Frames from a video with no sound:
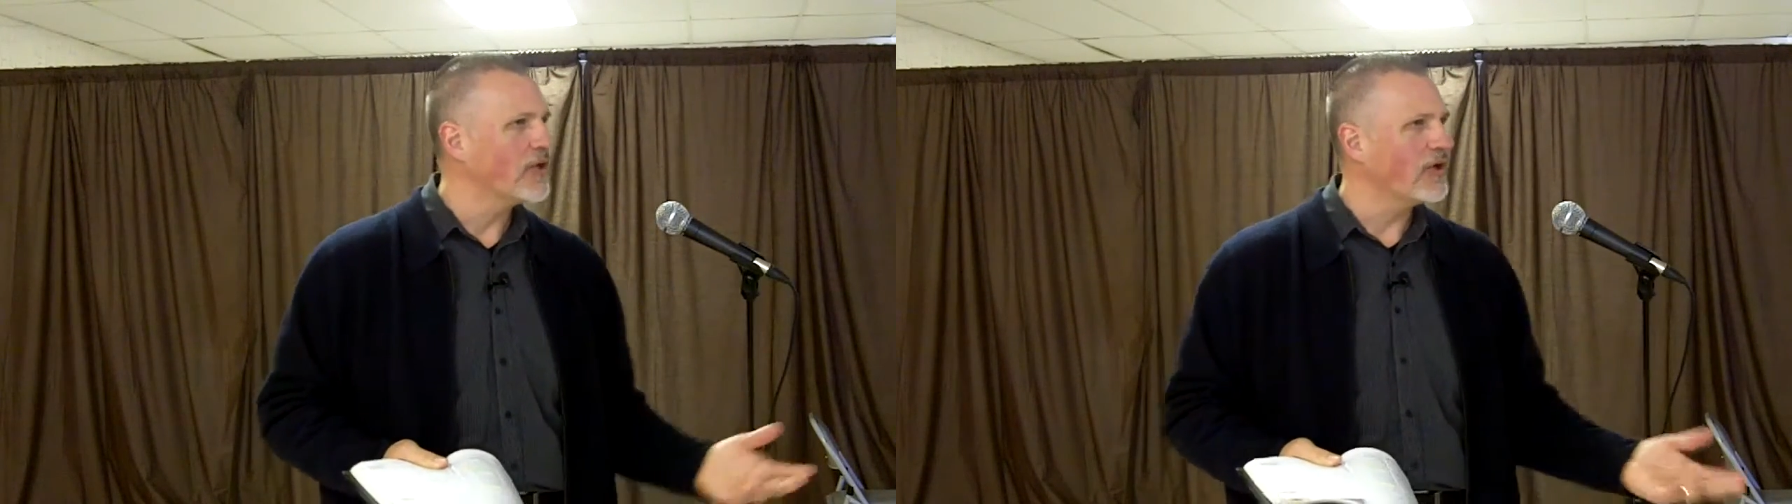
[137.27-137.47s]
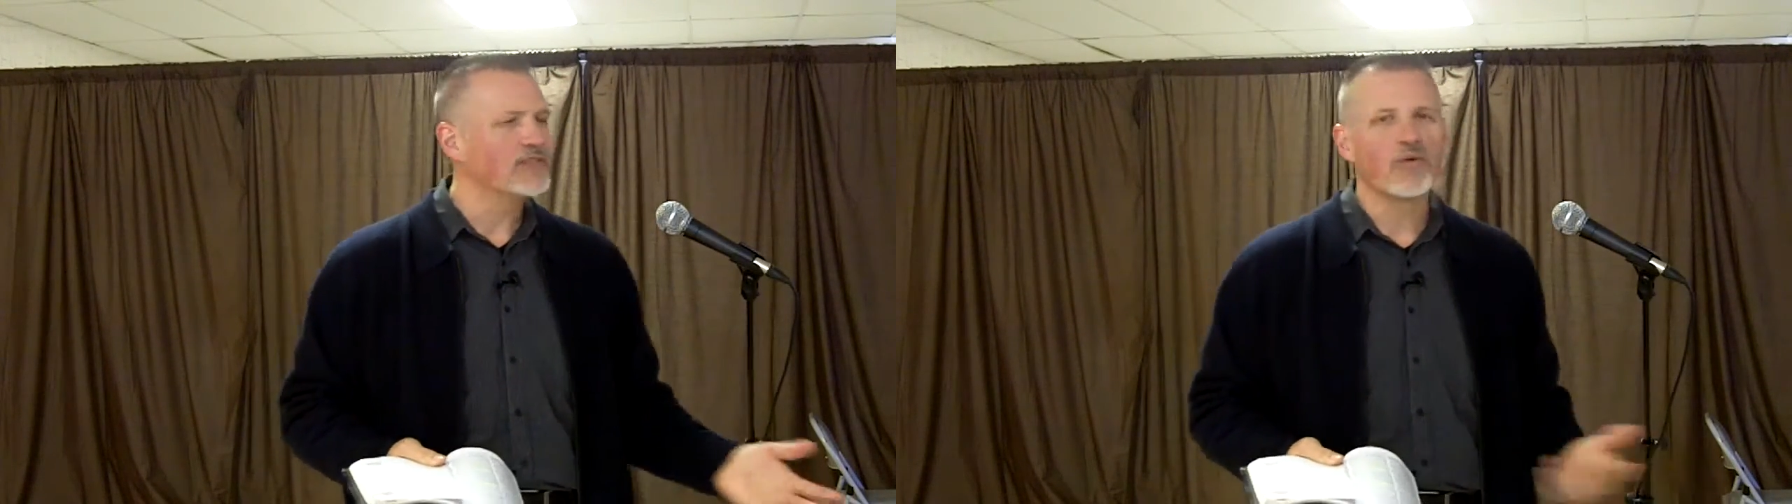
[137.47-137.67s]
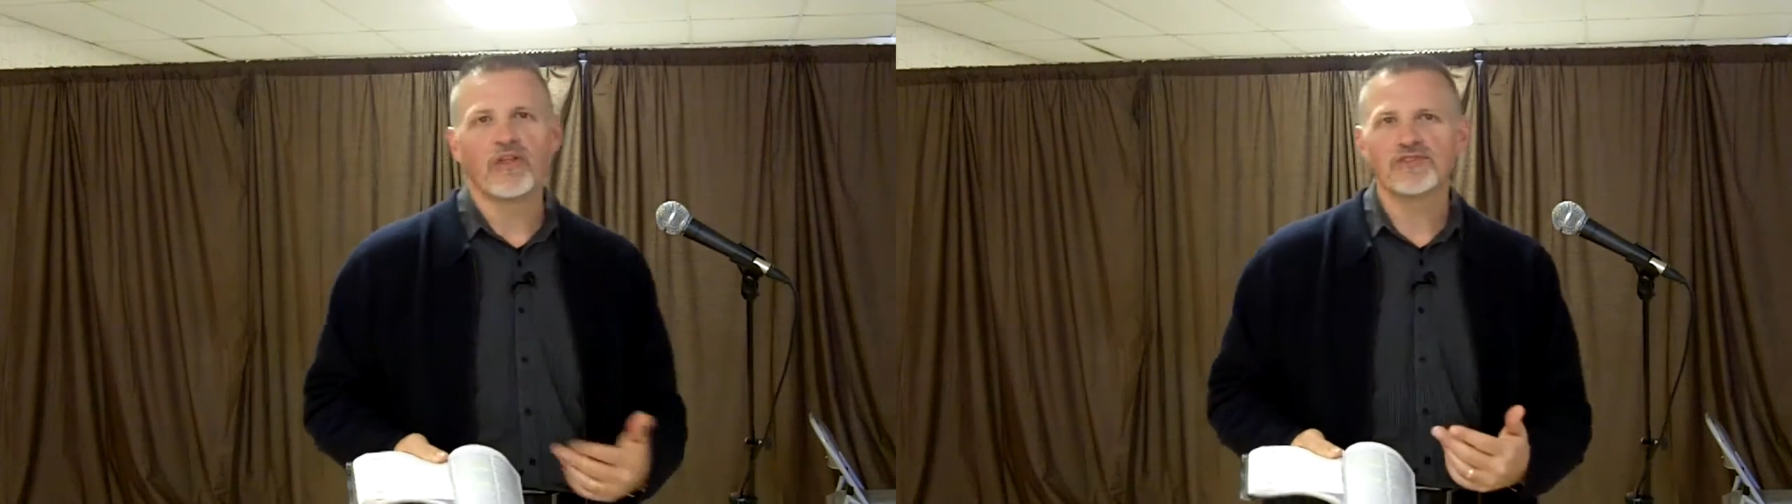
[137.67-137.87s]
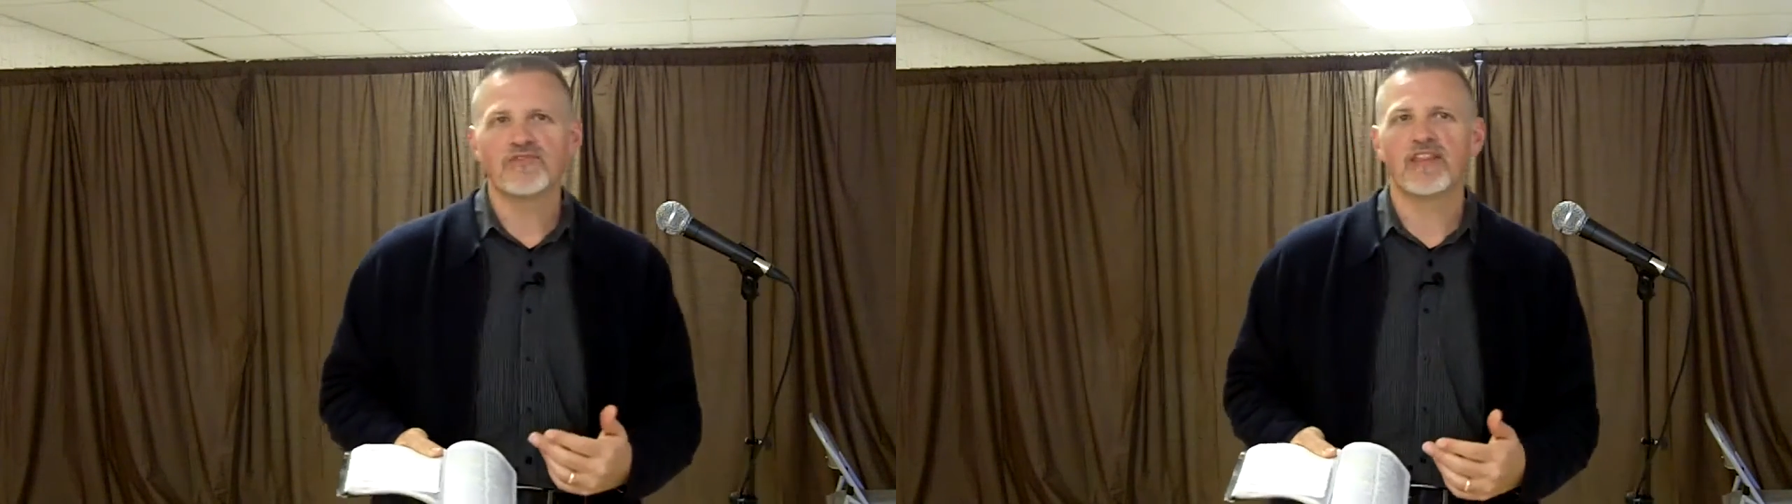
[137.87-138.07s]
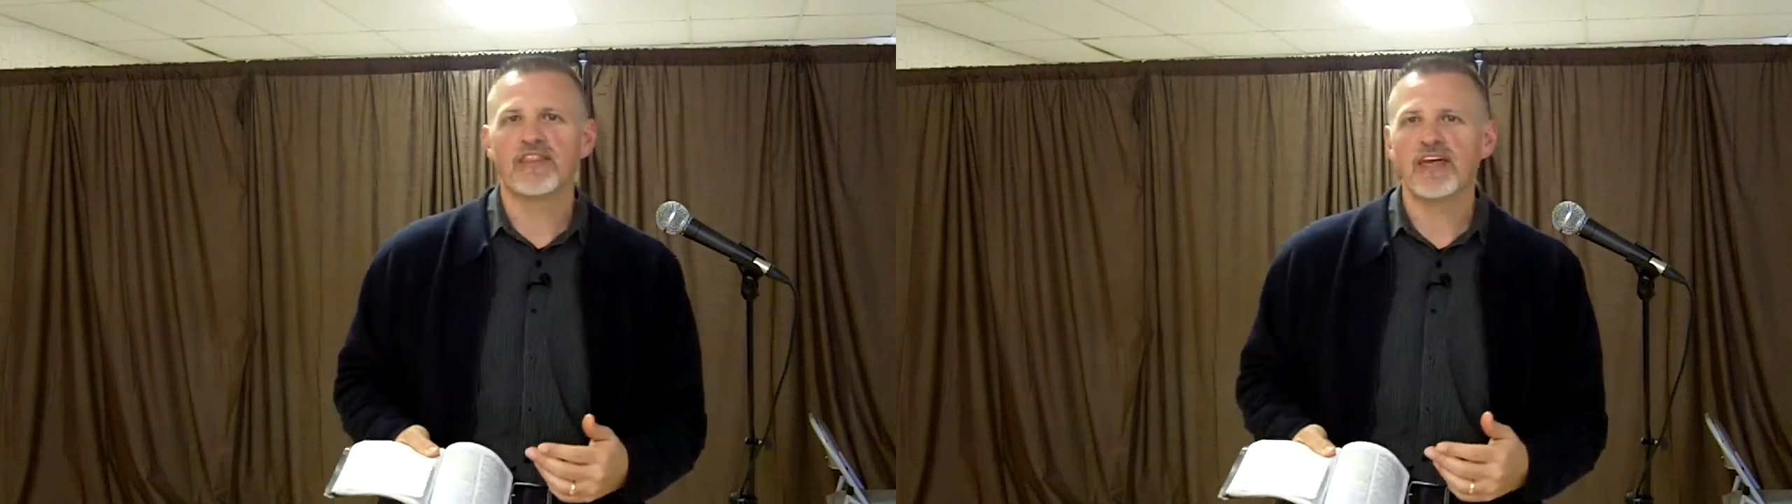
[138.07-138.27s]
You know, it's one of those
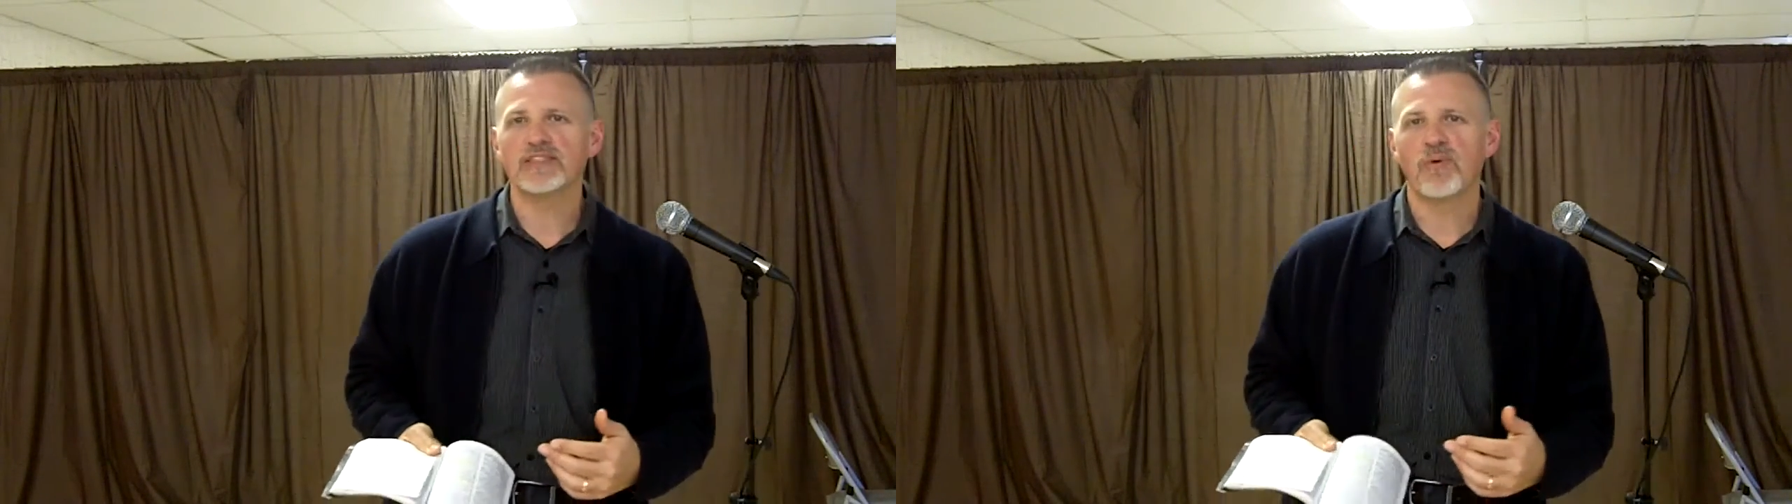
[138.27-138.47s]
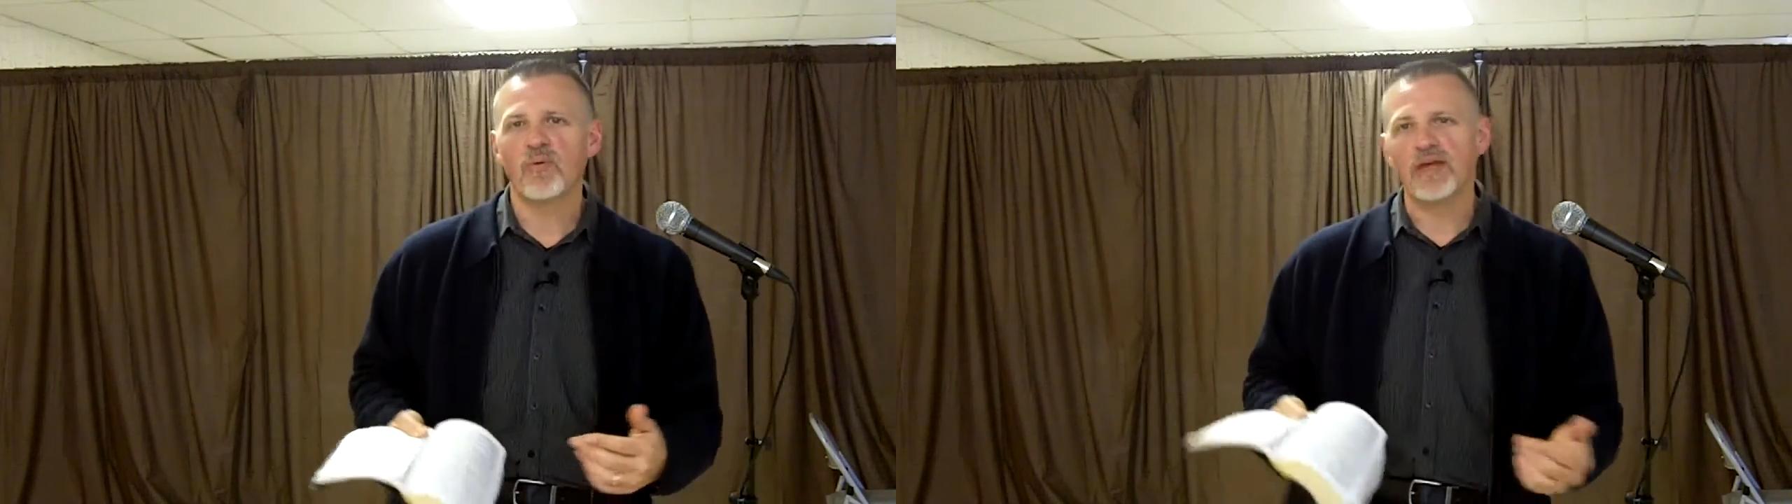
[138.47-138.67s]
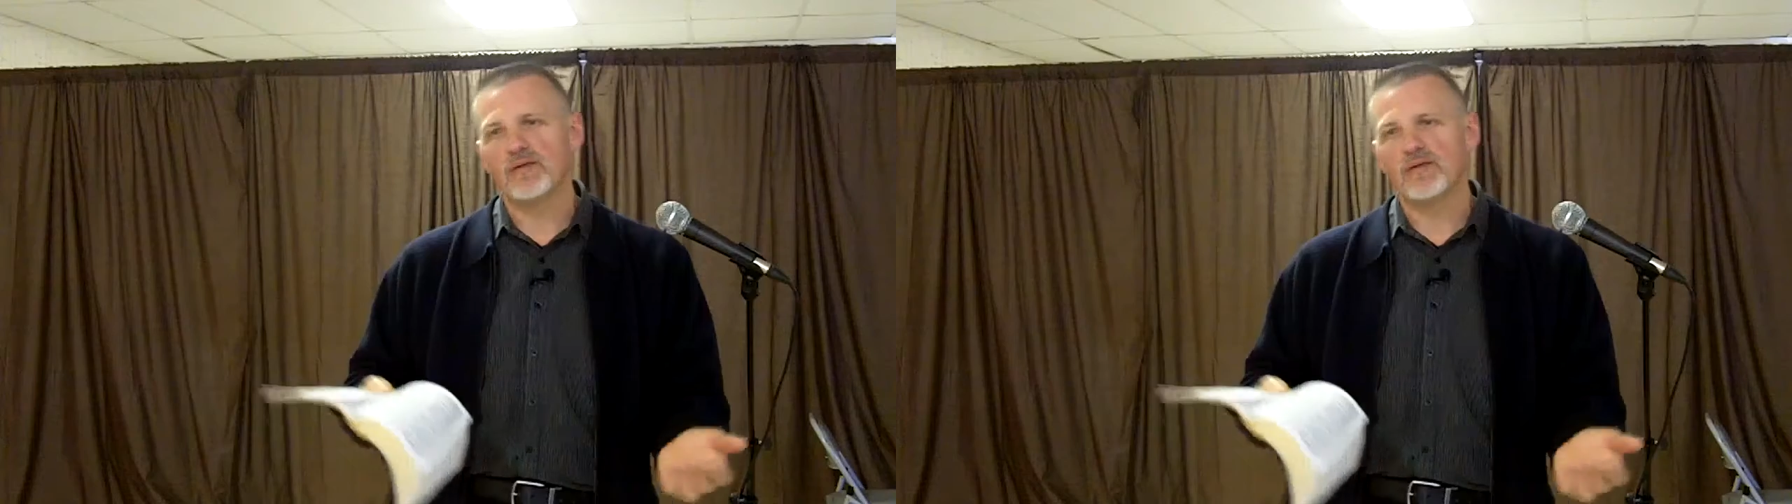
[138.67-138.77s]
fun things, but